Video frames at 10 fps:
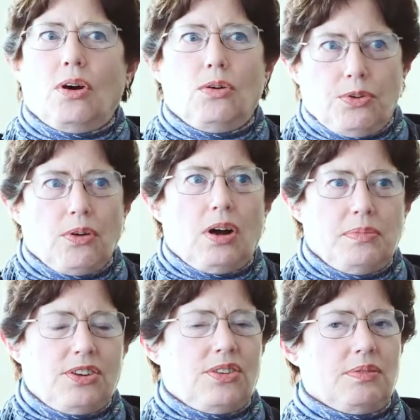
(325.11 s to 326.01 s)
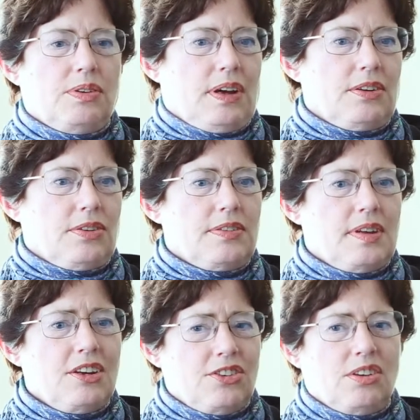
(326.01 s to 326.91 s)
overall mission of
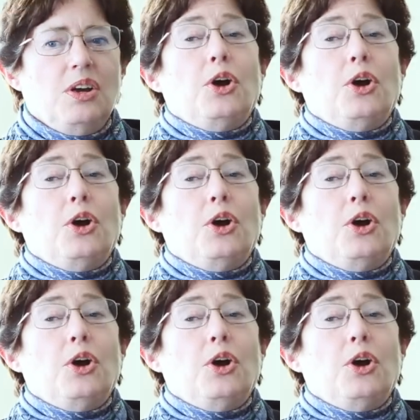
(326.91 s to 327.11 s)
evangelization,